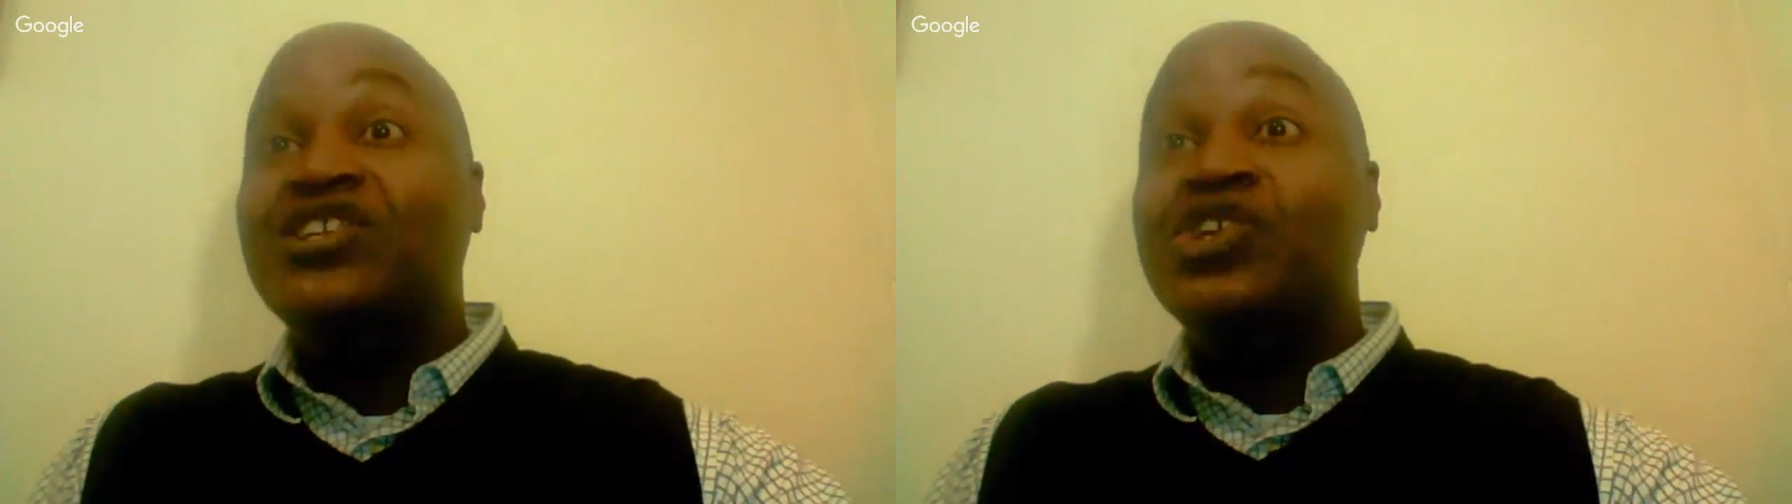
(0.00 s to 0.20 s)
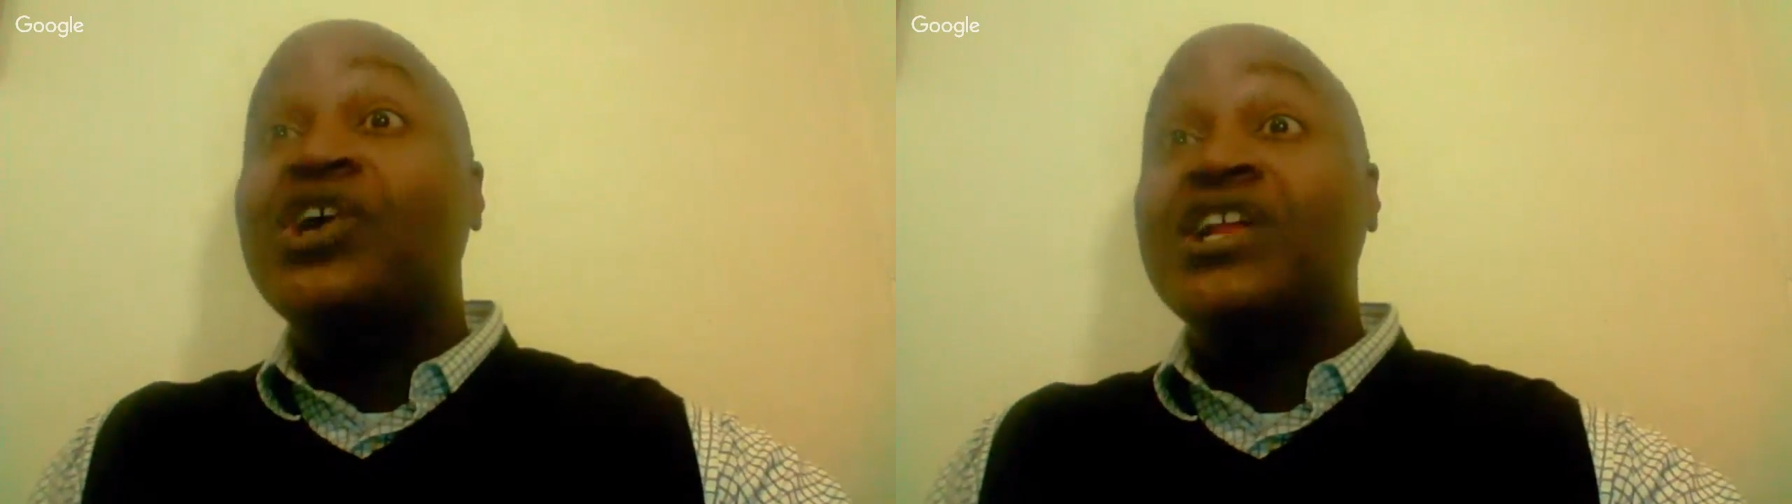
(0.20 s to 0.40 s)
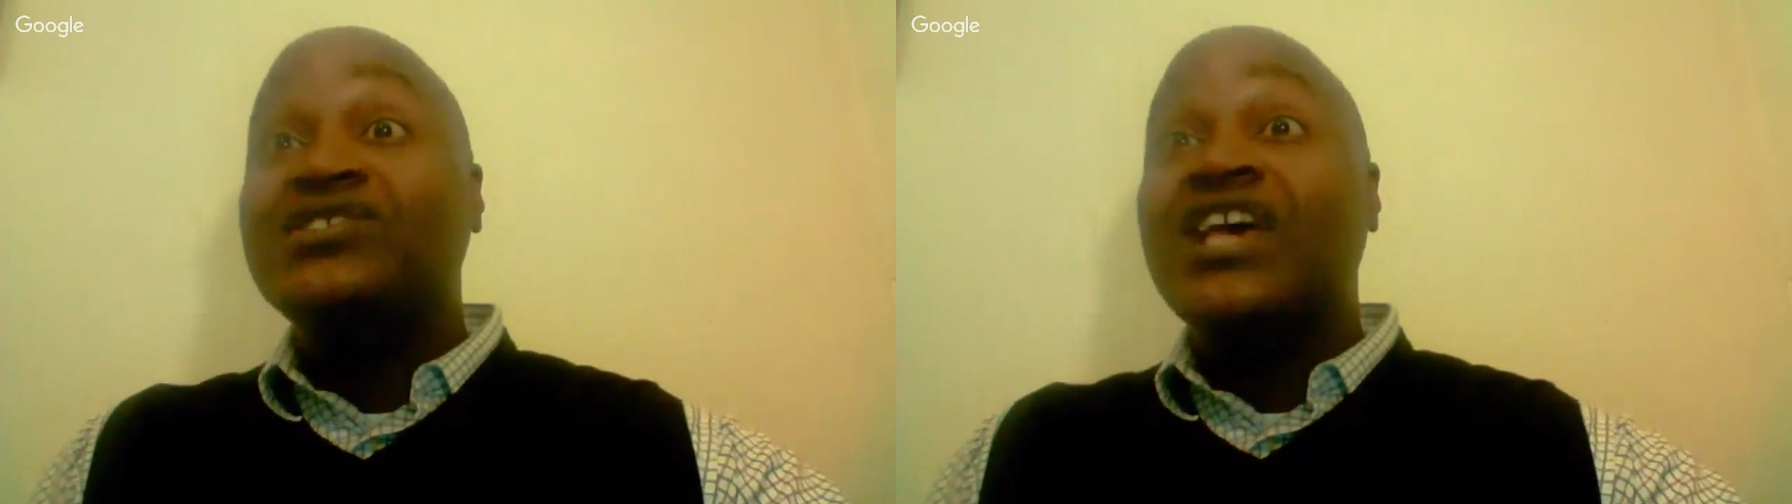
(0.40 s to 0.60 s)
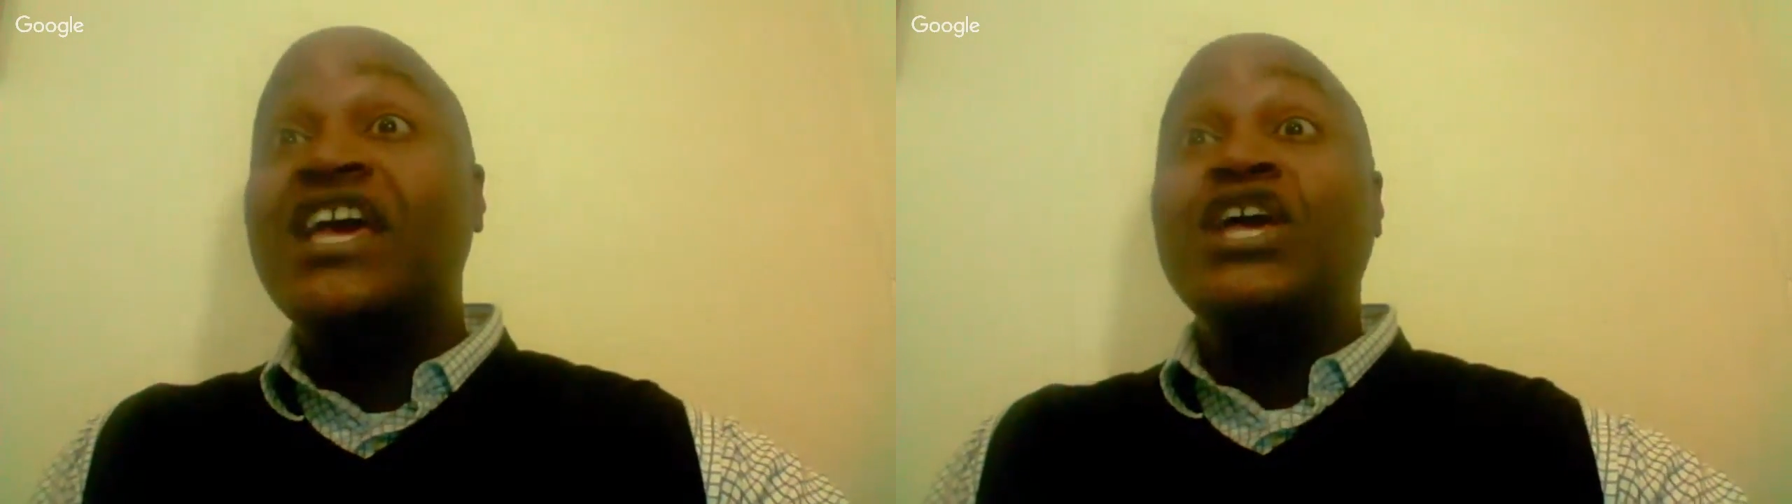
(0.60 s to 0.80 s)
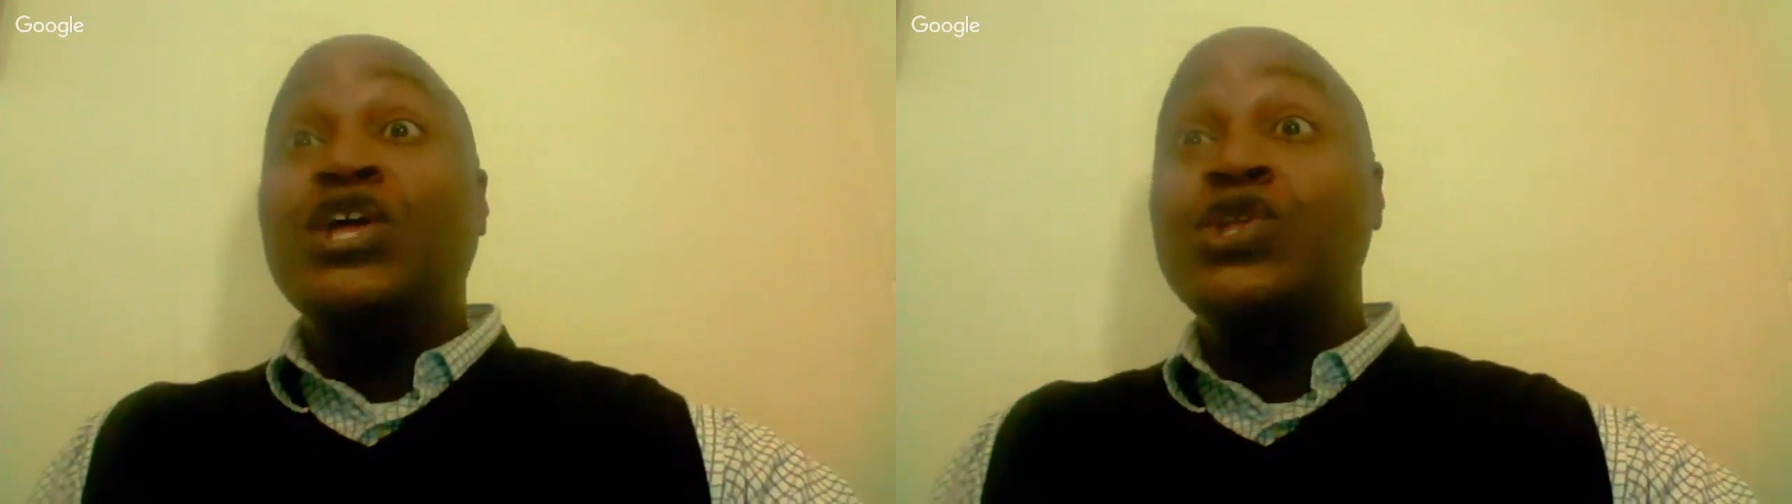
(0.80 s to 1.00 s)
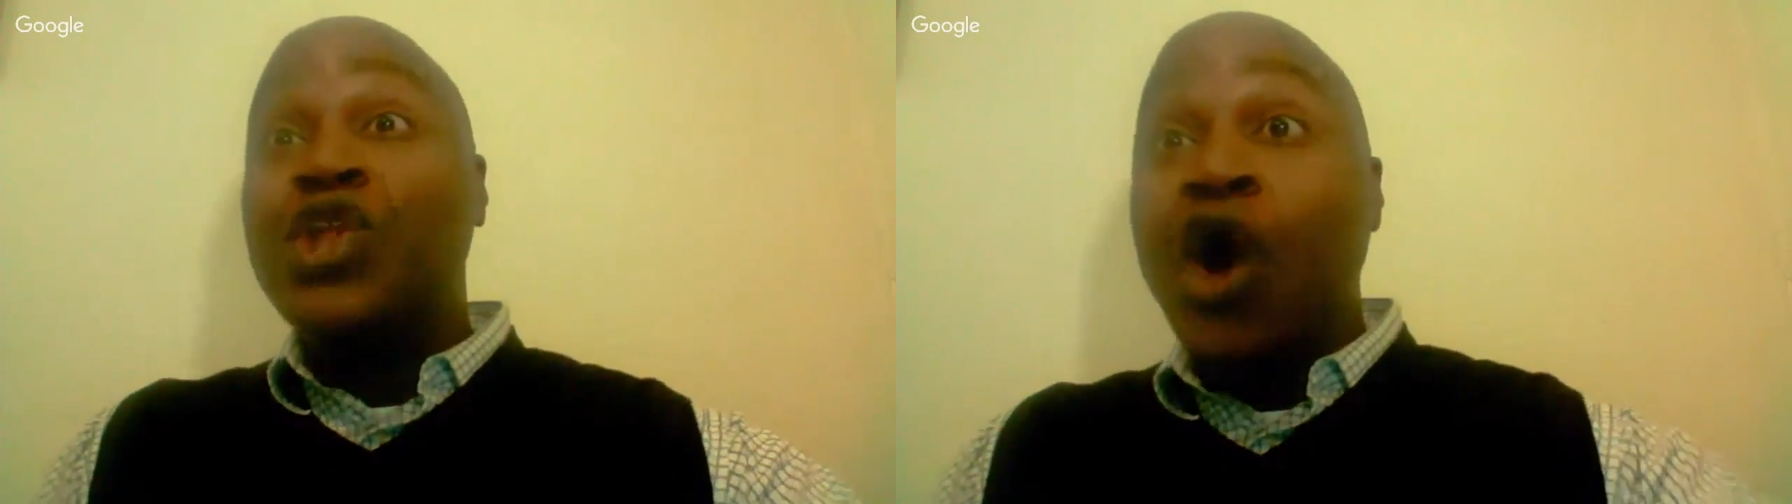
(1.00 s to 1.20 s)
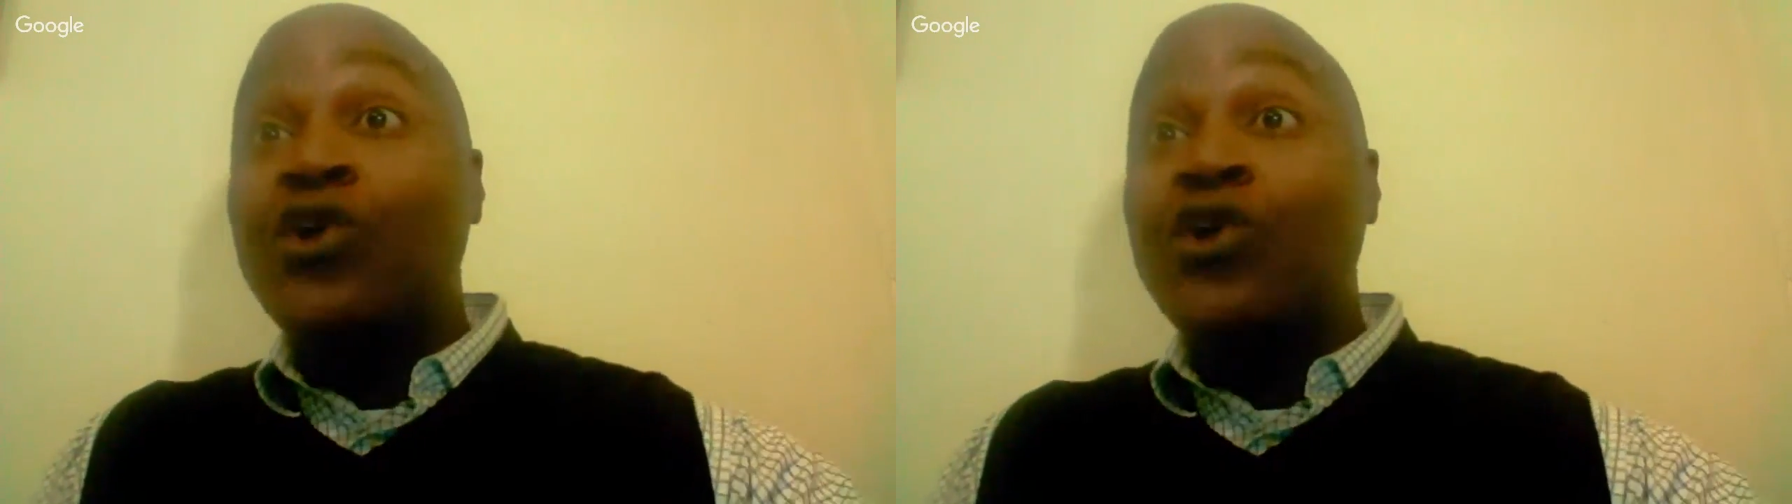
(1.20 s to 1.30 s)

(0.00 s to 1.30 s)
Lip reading: spot, you're going to say,